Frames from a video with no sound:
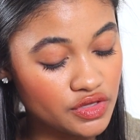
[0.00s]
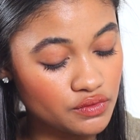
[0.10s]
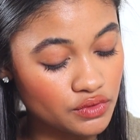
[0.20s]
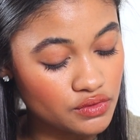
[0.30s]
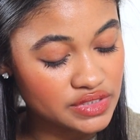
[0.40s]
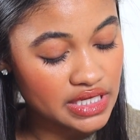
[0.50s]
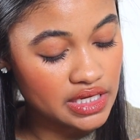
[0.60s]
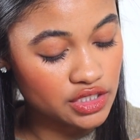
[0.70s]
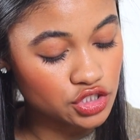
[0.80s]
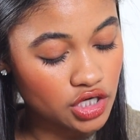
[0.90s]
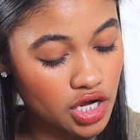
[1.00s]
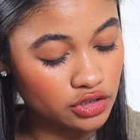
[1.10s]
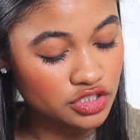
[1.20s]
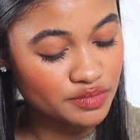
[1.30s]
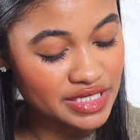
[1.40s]
the Rose Inc
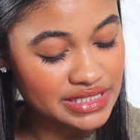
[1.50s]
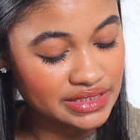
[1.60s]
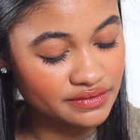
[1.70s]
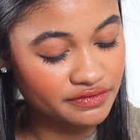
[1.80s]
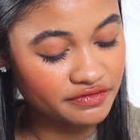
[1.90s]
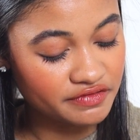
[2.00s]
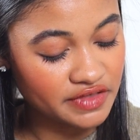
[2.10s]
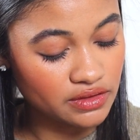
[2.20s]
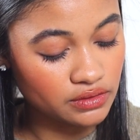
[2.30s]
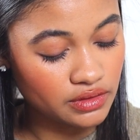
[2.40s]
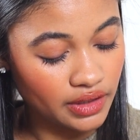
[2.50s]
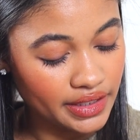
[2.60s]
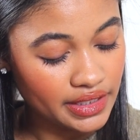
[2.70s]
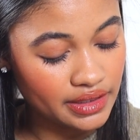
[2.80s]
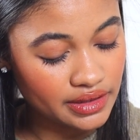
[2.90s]
colors because I didn't feel
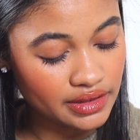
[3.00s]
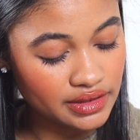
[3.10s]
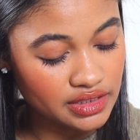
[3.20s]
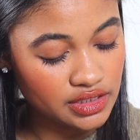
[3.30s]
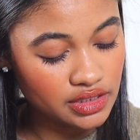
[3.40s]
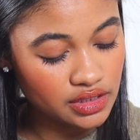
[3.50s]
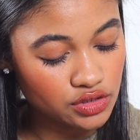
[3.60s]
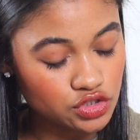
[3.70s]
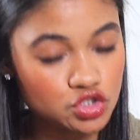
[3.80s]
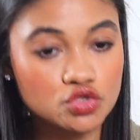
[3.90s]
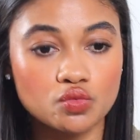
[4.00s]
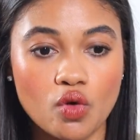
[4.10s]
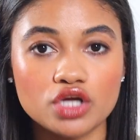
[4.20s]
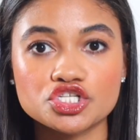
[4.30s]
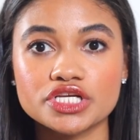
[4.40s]
like the
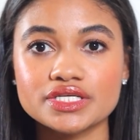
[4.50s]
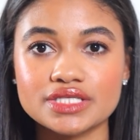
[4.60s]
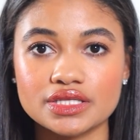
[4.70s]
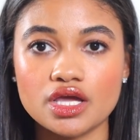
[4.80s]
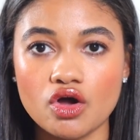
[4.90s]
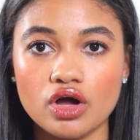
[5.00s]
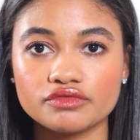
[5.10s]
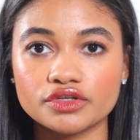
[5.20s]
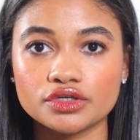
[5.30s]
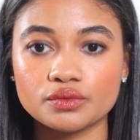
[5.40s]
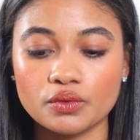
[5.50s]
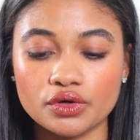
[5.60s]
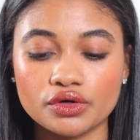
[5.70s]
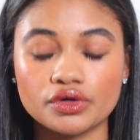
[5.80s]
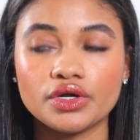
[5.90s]
swatches that they offered
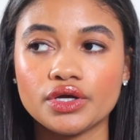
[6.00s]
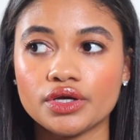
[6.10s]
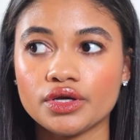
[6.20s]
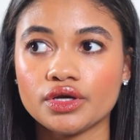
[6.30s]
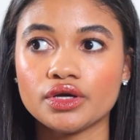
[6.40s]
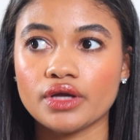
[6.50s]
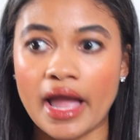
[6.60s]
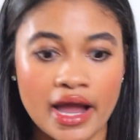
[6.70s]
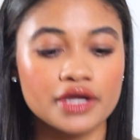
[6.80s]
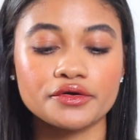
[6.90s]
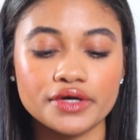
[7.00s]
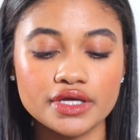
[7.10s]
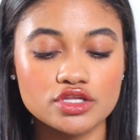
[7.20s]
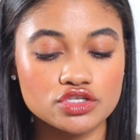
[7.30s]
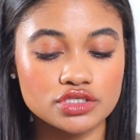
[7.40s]
were
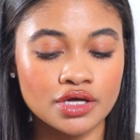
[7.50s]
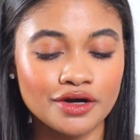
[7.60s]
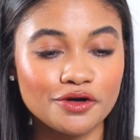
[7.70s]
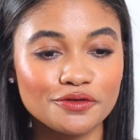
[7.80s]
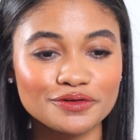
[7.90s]
accurate and so